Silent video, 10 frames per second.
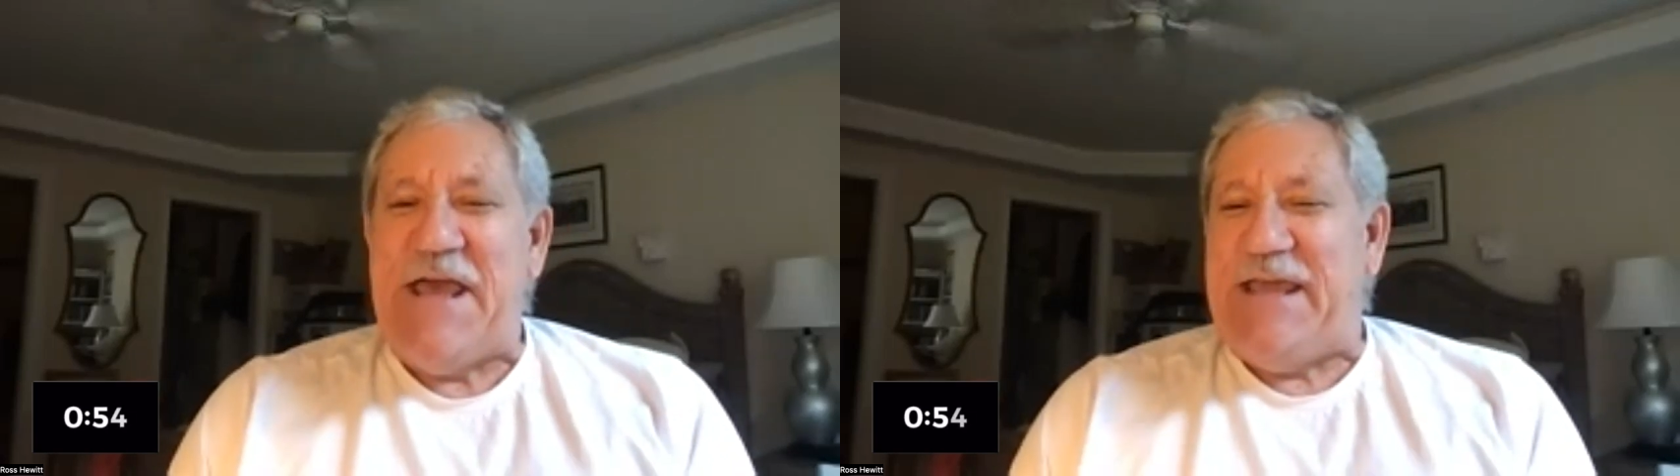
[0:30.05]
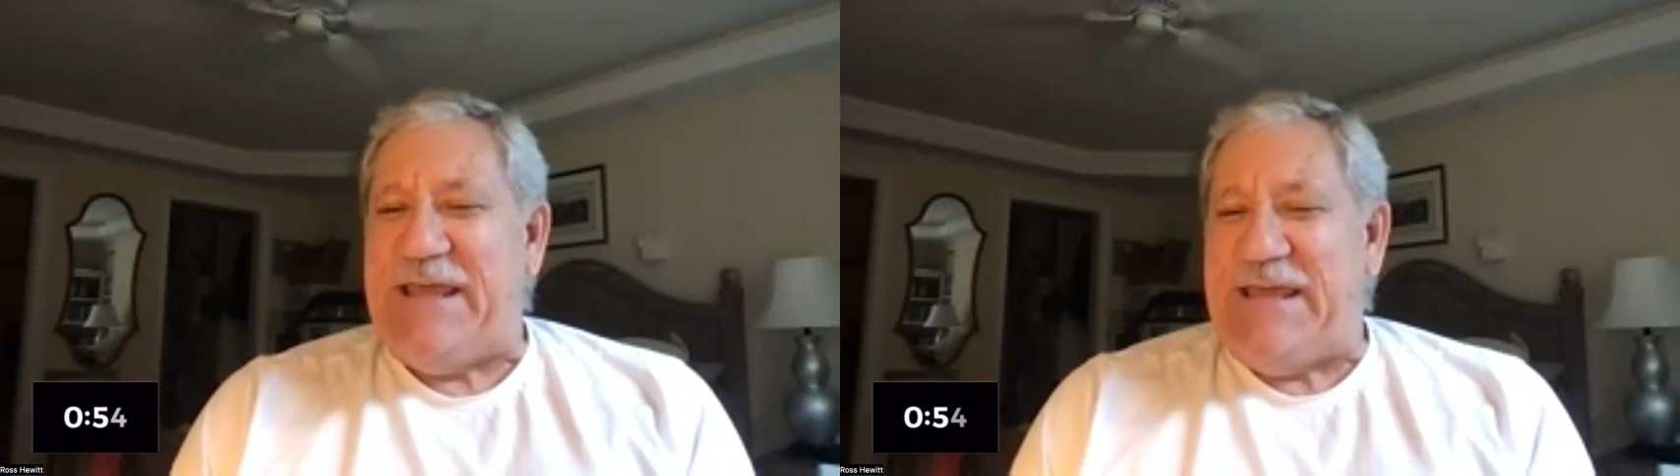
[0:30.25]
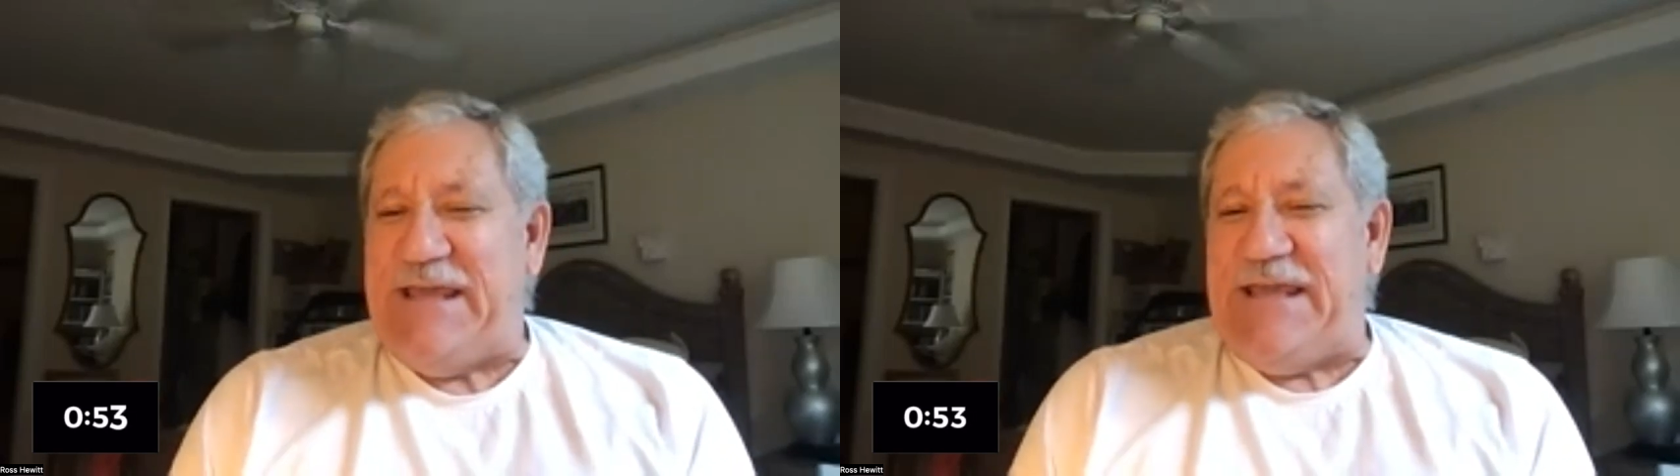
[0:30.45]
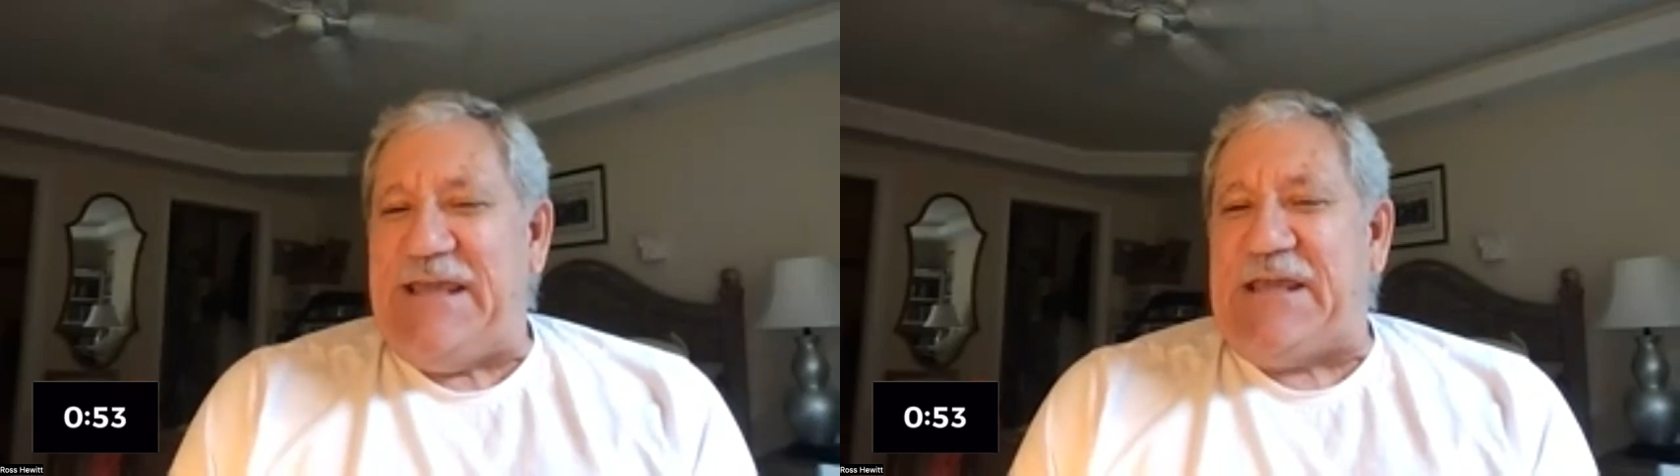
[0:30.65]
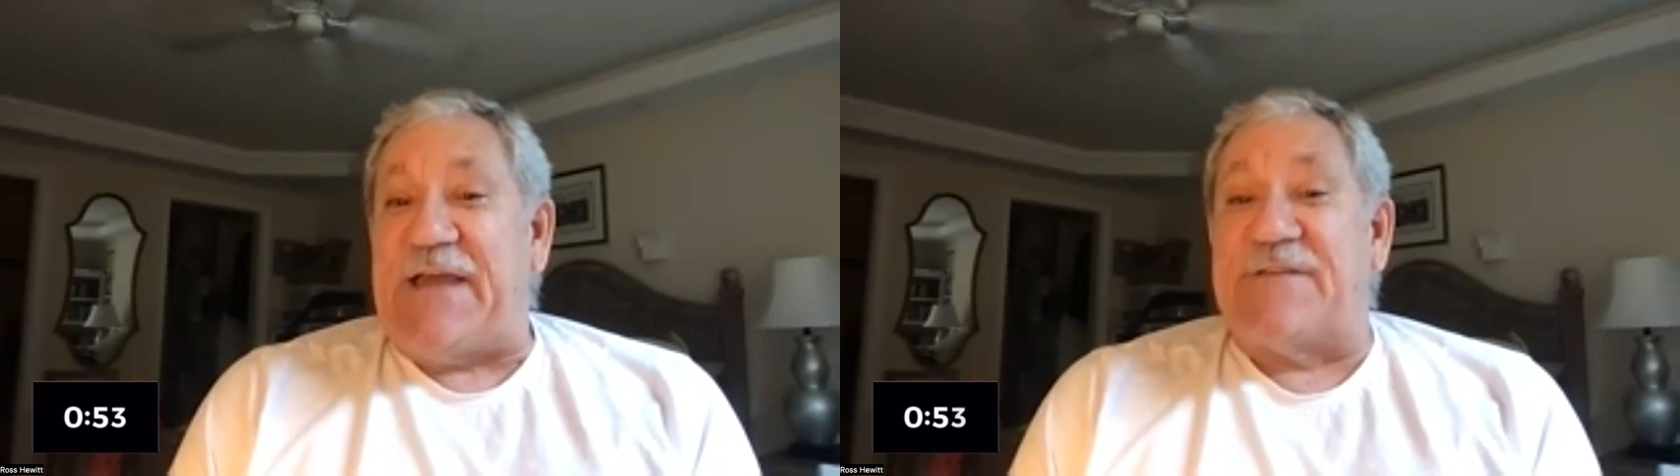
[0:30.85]
He
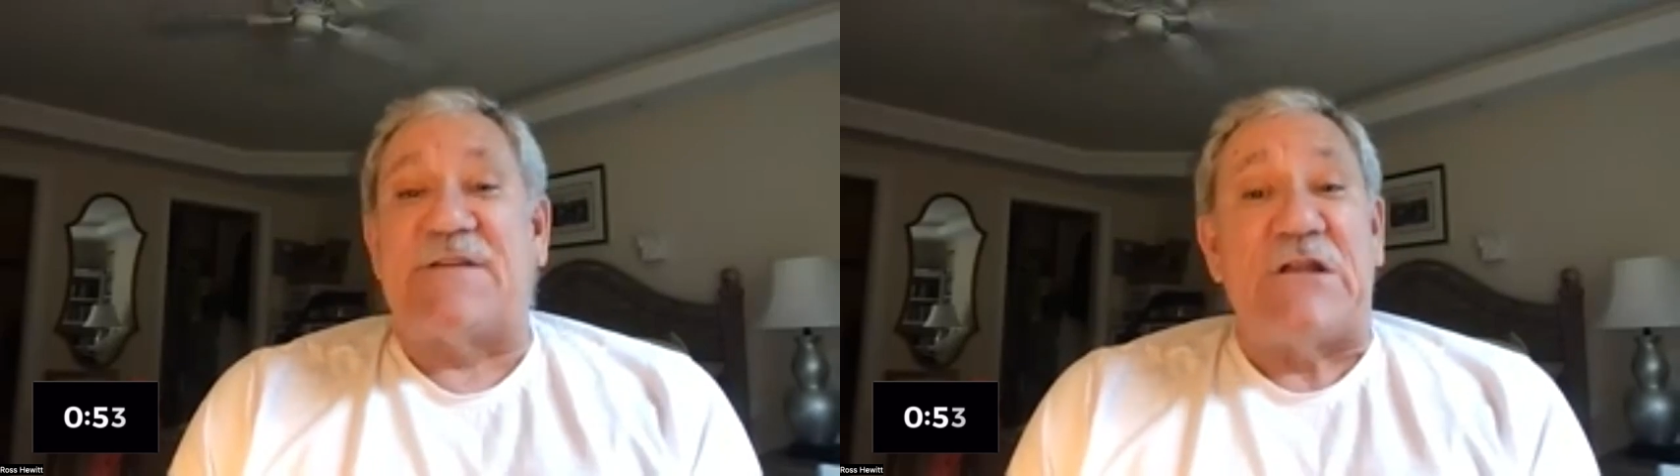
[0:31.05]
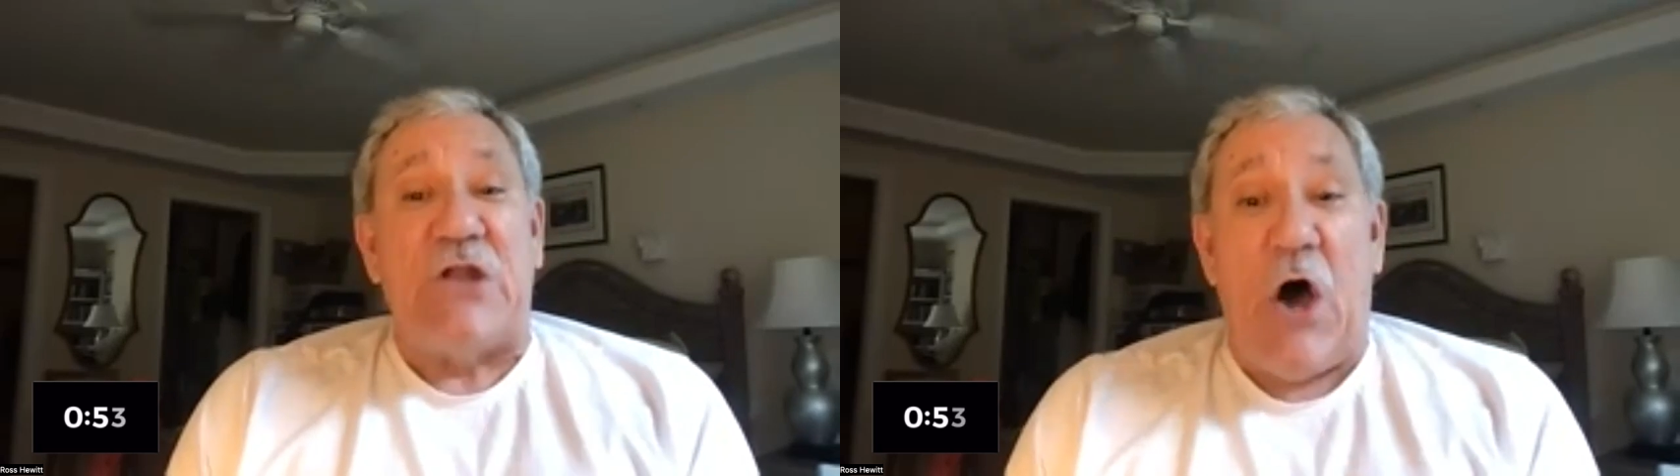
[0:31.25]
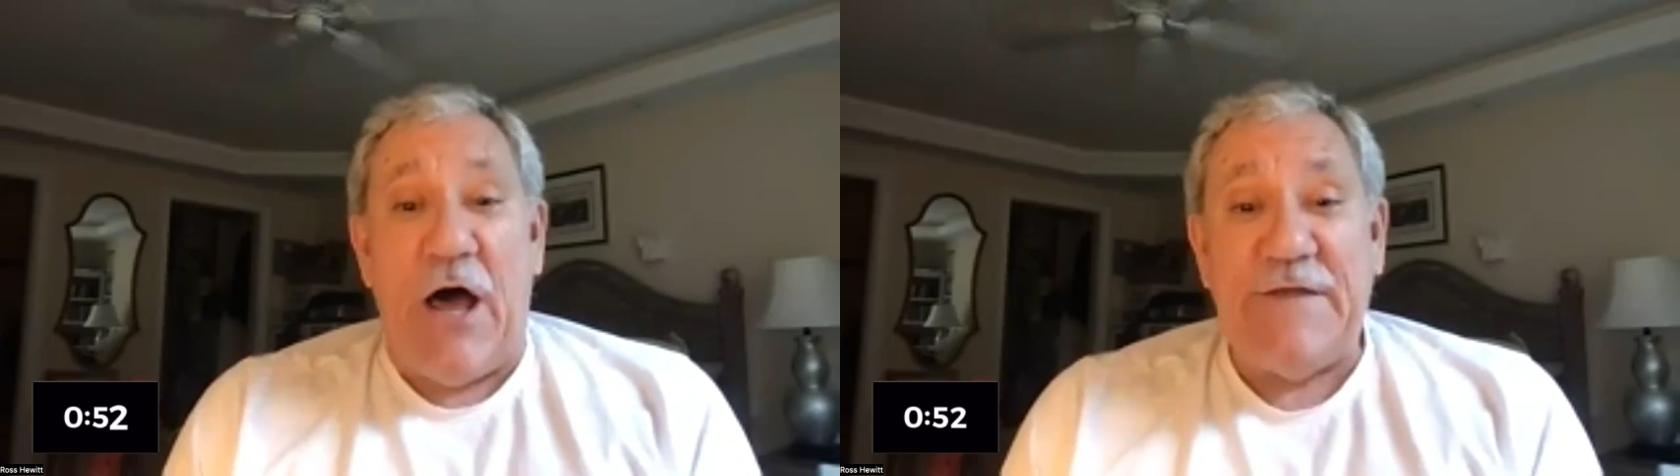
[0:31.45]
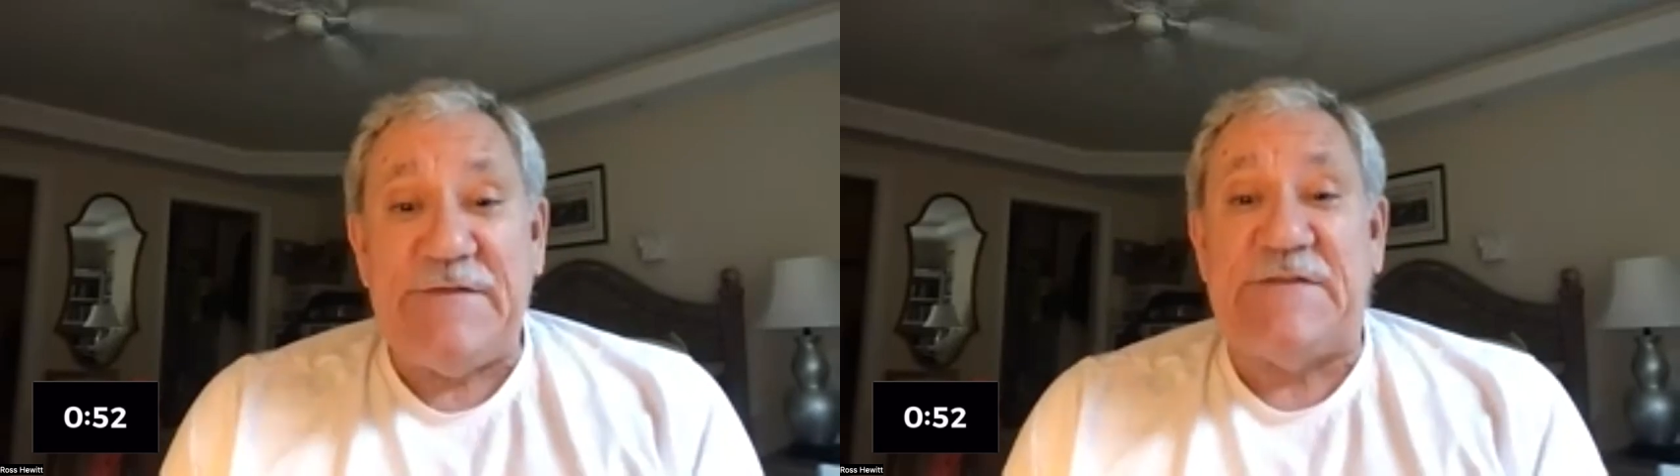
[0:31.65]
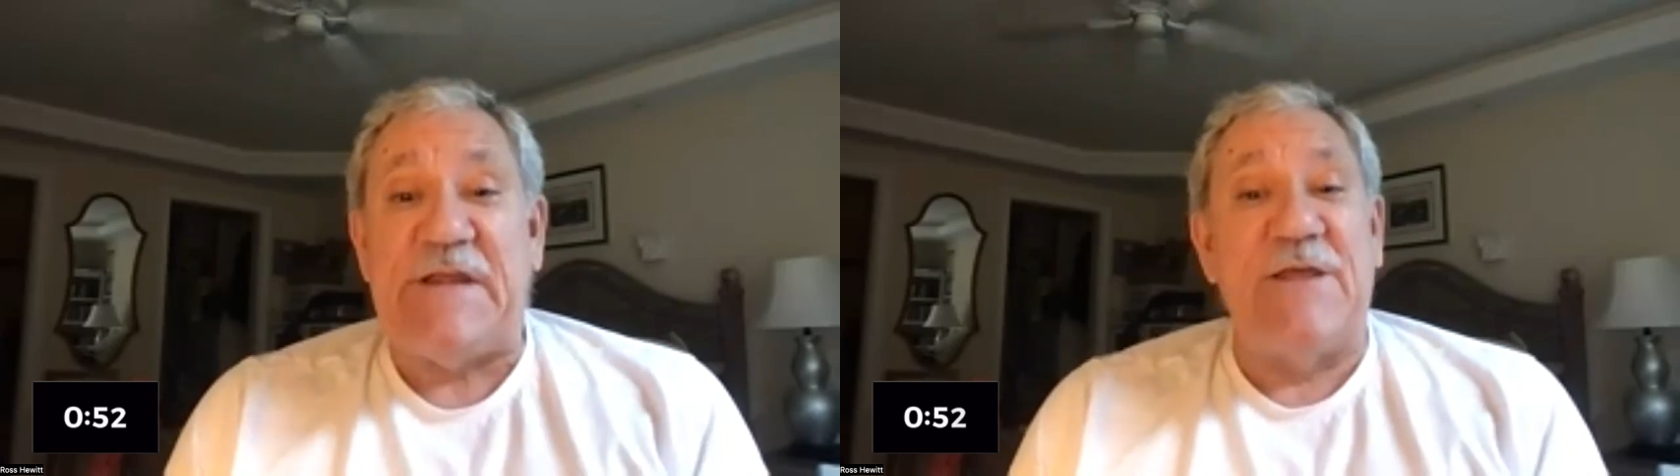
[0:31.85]
gets
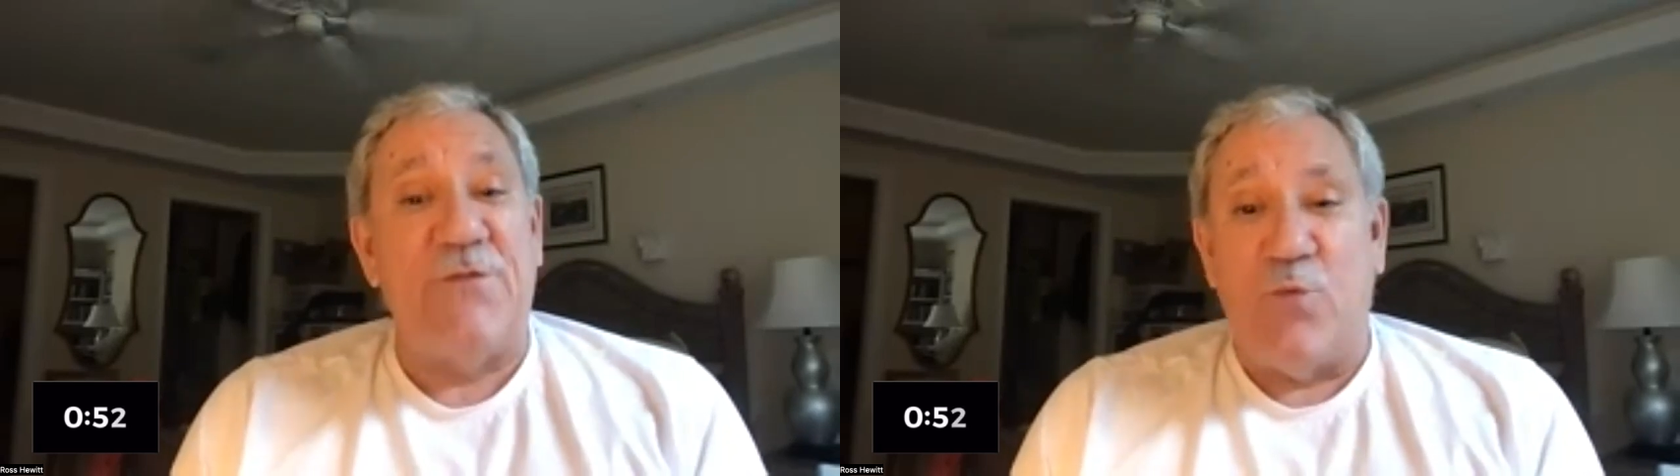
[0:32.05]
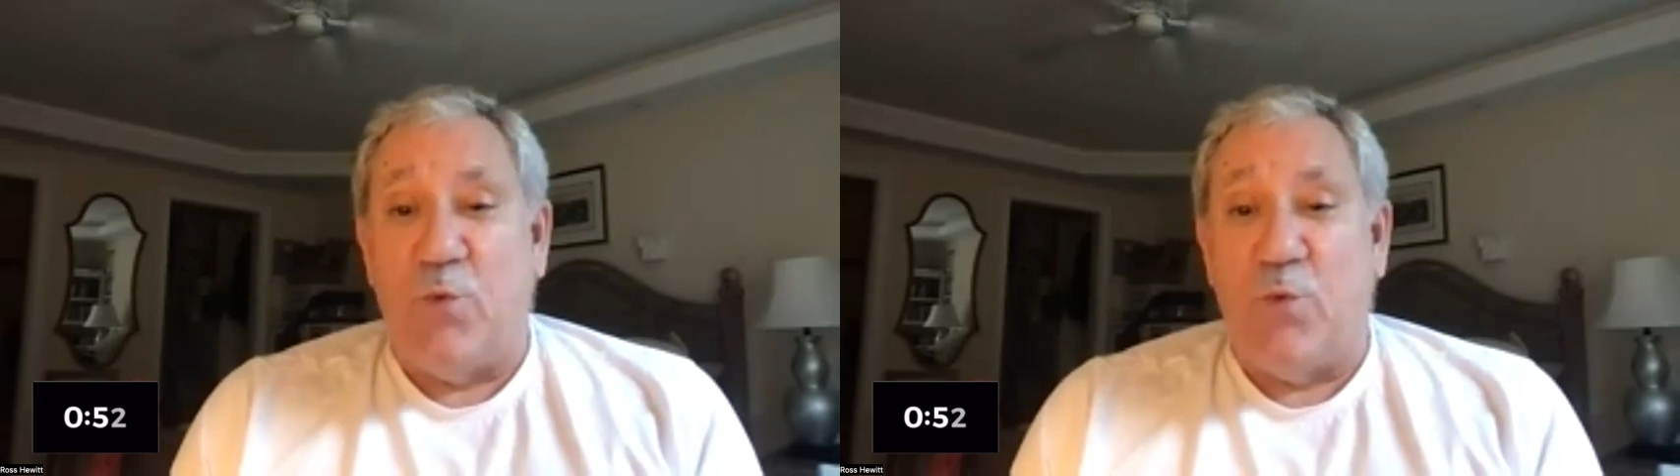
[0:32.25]
lost in the